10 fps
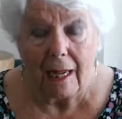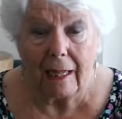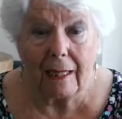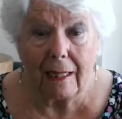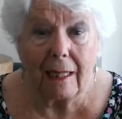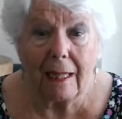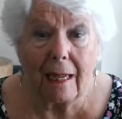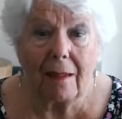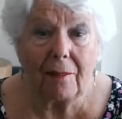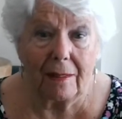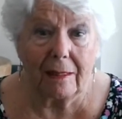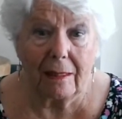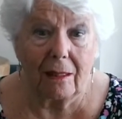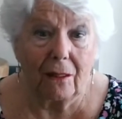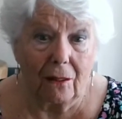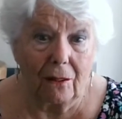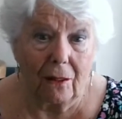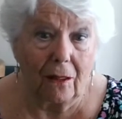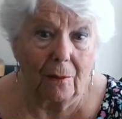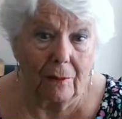And I have had a lot,
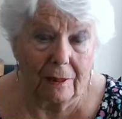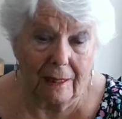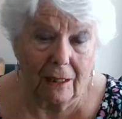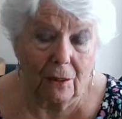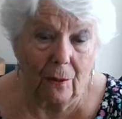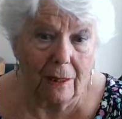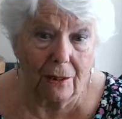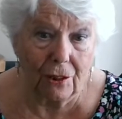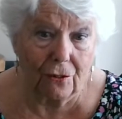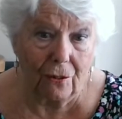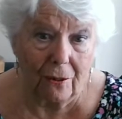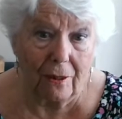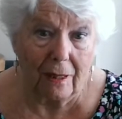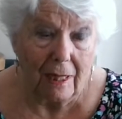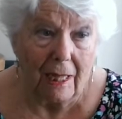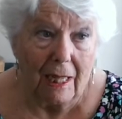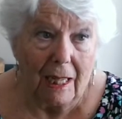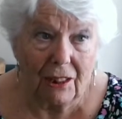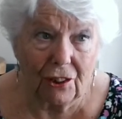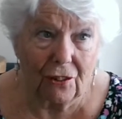obviously, quite a
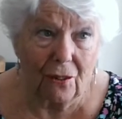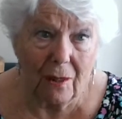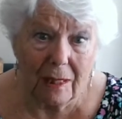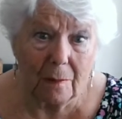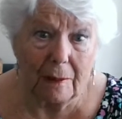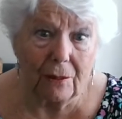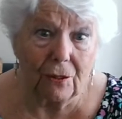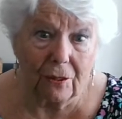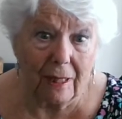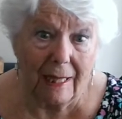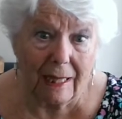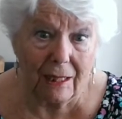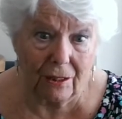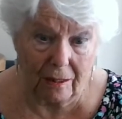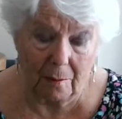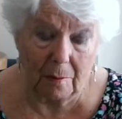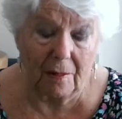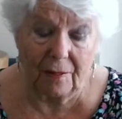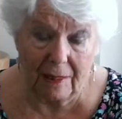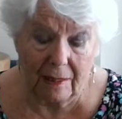strong spiritual connection, but
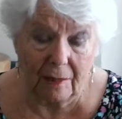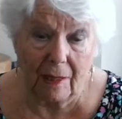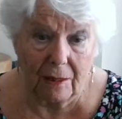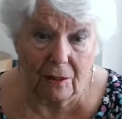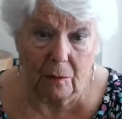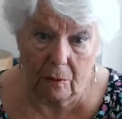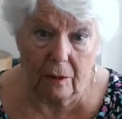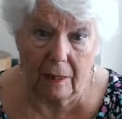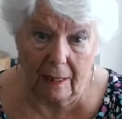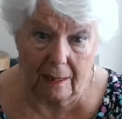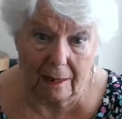faith I've had to work at.